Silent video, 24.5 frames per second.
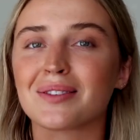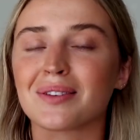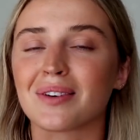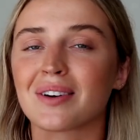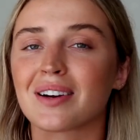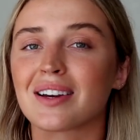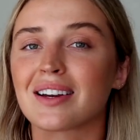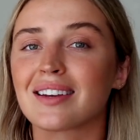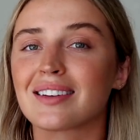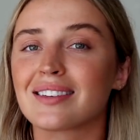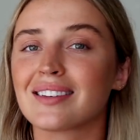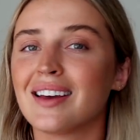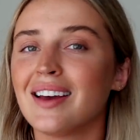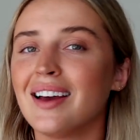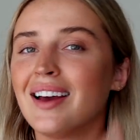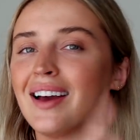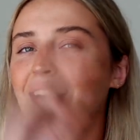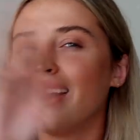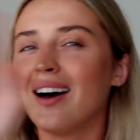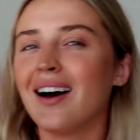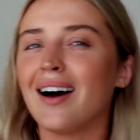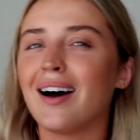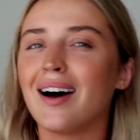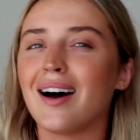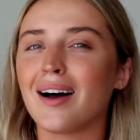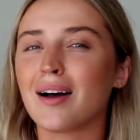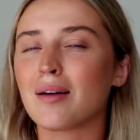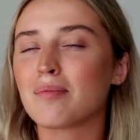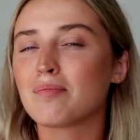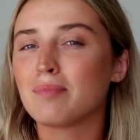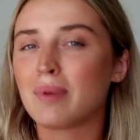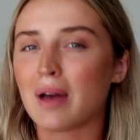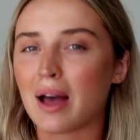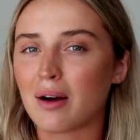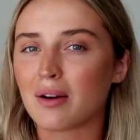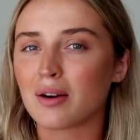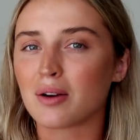stories
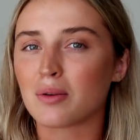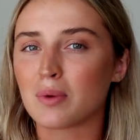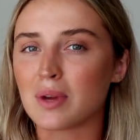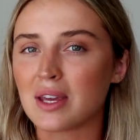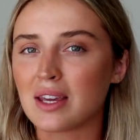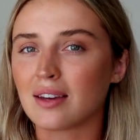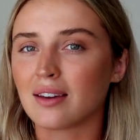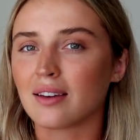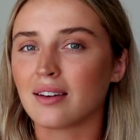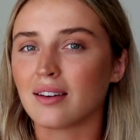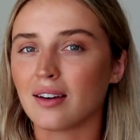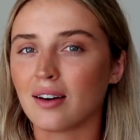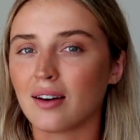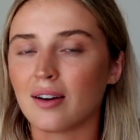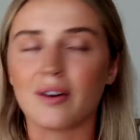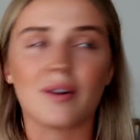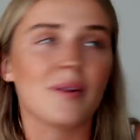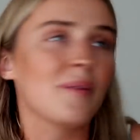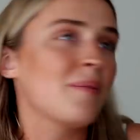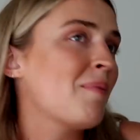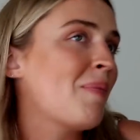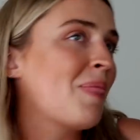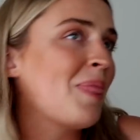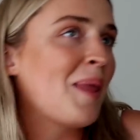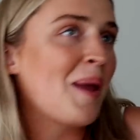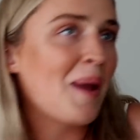about a week ago.